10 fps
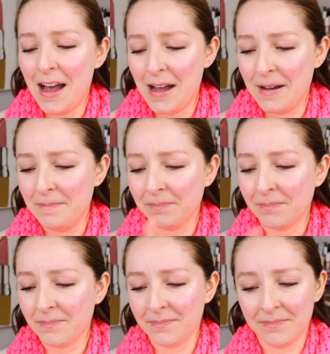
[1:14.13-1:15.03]
um,
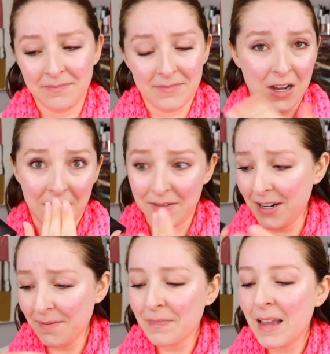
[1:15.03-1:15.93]
cover.
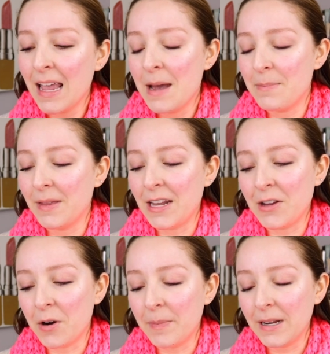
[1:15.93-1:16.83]
But then you
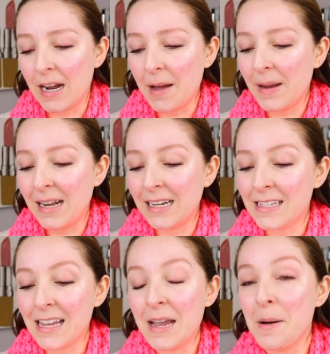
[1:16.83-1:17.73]
open it up and it's
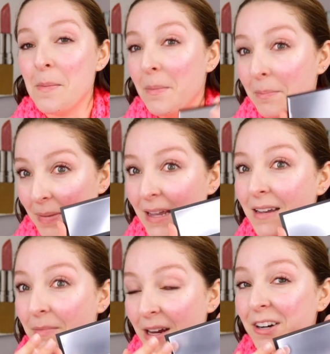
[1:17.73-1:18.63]
a big
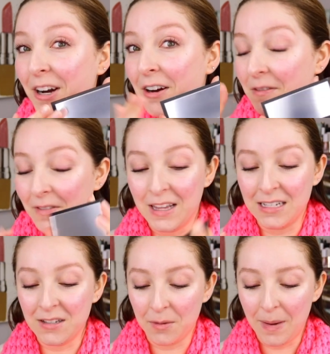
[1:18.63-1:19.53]
mirror for
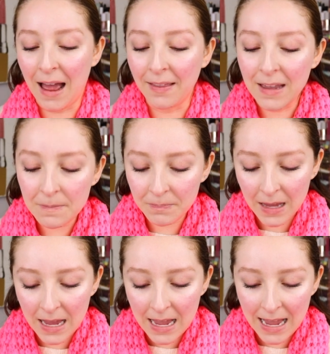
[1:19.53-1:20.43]
this little palette.
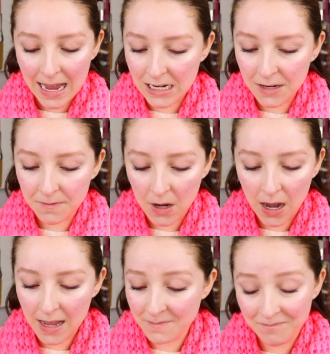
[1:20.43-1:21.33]
And you've
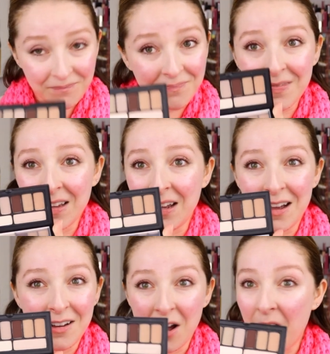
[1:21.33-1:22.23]
got
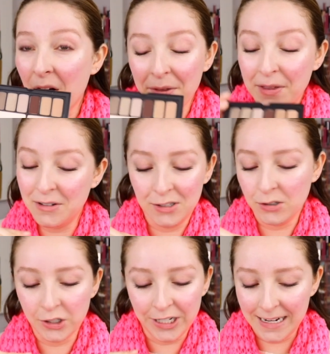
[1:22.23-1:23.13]
all of the
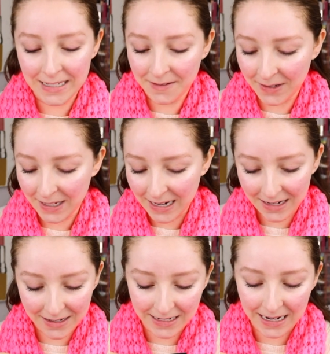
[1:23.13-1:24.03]
neutral shades I feel like I
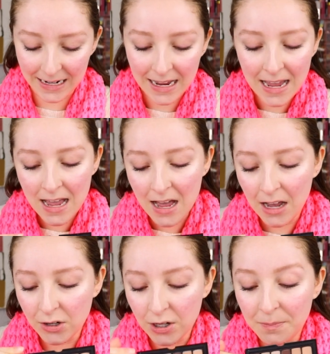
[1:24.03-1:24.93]
could need.
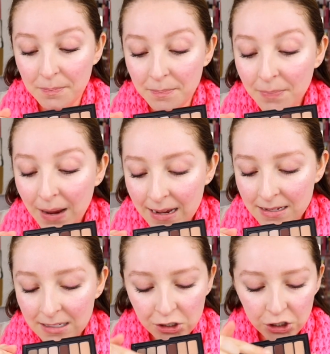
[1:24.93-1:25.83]
A good
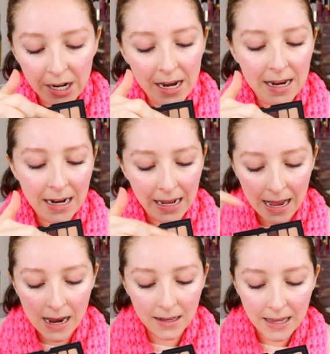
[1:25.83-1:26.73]
base shade,
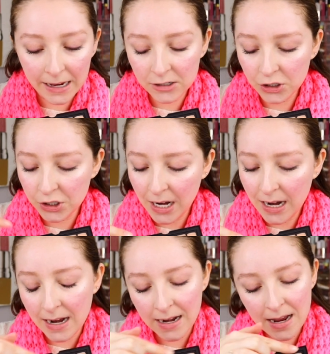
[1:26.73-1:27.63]
highlight
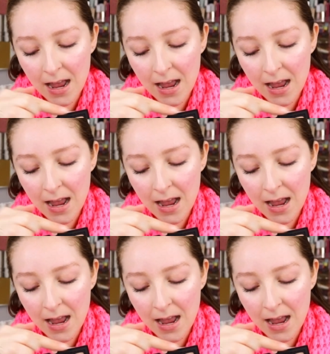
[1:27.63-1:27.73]
shade,